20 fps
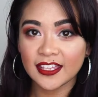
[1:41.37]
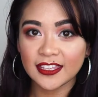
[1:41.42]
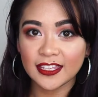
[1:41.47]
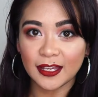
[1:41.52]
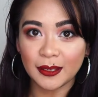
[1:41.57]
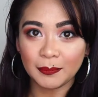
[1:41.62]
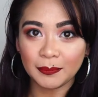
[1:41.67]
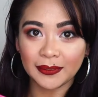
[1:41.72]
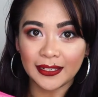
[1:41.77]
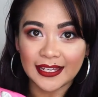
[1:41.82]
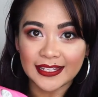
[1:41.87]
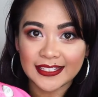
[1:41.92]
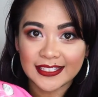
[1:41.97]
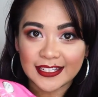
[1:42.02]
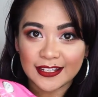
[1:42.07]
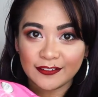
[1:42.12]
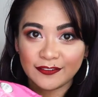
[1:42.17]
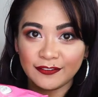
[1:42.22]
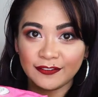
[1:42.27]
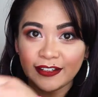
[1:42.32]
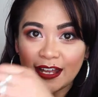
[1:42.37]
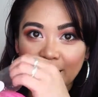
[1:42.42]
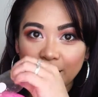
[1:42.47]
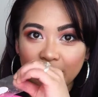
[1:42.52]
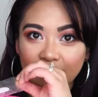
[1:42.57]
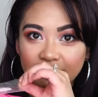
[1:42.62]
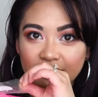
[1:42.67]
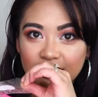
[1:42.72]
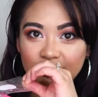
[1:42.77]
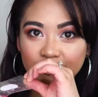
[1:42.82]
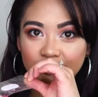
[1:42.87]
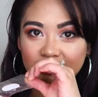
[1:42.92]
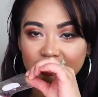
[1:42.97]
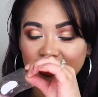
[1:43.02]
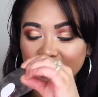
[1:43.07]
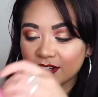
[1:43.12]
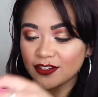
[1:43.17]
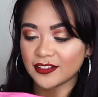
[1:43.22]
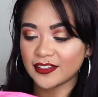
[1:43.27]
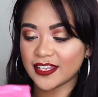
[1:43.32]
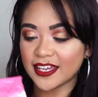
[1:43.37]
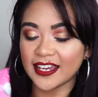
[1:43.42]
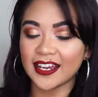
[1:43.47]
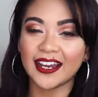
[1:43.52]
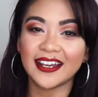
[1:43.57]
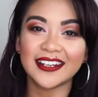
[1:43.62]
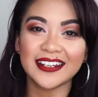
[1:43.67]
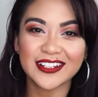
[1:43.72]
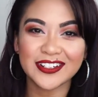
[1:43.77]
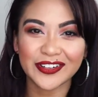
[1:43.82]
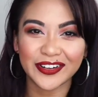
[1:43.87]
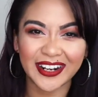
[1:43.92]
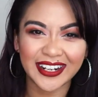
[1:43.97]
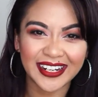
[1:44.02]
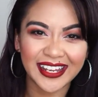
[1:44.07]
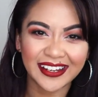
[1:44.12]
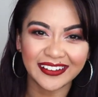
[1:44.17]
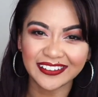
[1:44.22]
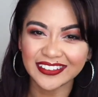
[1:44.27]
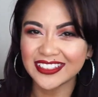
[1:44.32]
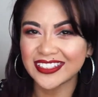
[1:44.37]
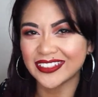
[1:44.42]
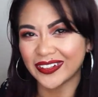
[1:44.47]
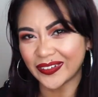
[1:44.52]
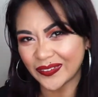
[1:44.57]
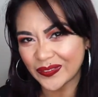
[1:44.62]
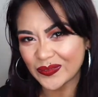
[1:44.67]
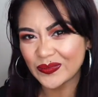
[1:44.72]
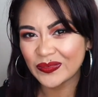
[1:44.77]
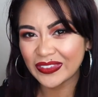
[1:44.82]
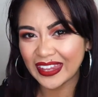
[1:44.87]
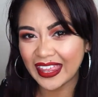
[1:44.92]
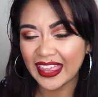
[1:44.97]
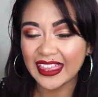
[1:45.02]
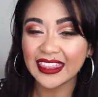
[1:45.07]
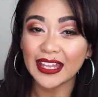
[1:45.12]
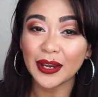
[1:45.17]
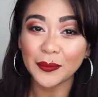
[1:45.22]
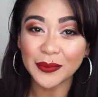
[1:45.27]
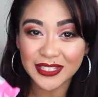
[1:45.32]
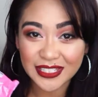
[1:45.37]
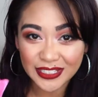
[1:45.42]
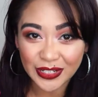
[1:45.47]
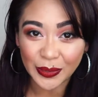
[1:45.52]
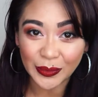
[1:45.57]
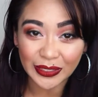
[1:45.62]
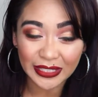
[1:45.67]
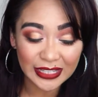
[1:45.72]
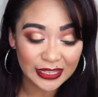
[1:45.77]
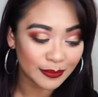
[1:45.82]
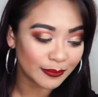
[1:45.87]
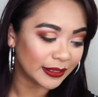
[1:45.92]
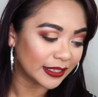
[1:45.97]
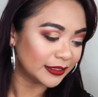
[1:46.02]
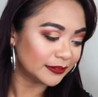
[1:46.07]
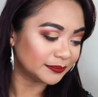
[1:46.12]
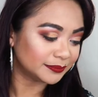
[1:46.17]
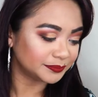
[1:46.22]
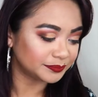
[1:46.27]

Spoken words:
the plastic flap on this one, so they kind of dried out, so that one's going in the bin.